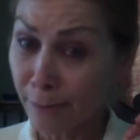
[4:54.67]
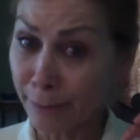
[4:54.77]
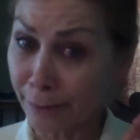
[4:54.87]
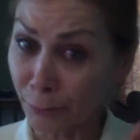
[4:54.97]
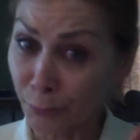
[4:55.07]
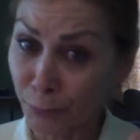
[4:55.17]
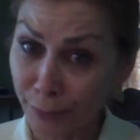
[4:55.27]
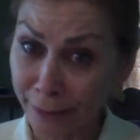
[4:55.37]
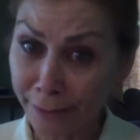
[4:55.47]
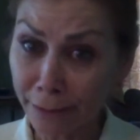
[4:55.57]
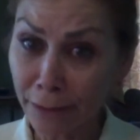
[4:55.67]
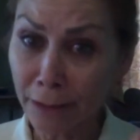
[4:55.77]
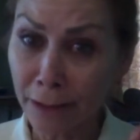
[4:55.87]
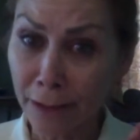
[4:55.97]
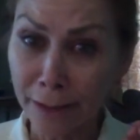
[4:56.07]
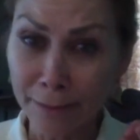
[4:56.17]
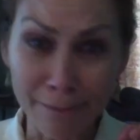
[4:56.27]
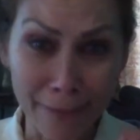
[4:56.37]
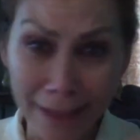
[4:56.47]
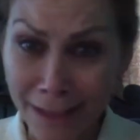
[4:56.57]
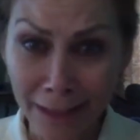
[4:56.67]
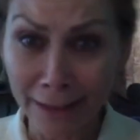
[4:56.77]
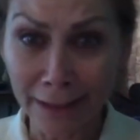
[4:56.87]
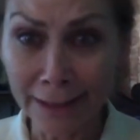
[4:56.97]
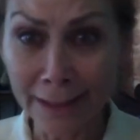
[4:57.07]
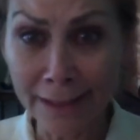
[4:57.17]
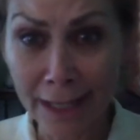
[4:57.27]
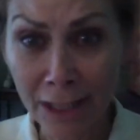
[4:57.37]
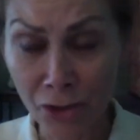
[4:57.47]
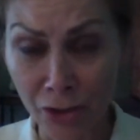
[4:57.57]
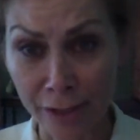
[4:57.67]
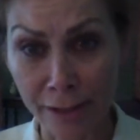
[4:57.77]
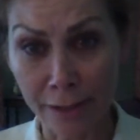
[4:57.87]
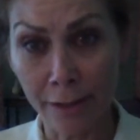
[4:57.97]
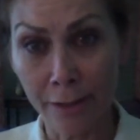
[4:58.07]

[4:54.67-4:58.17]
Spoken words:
but a real mental alienation.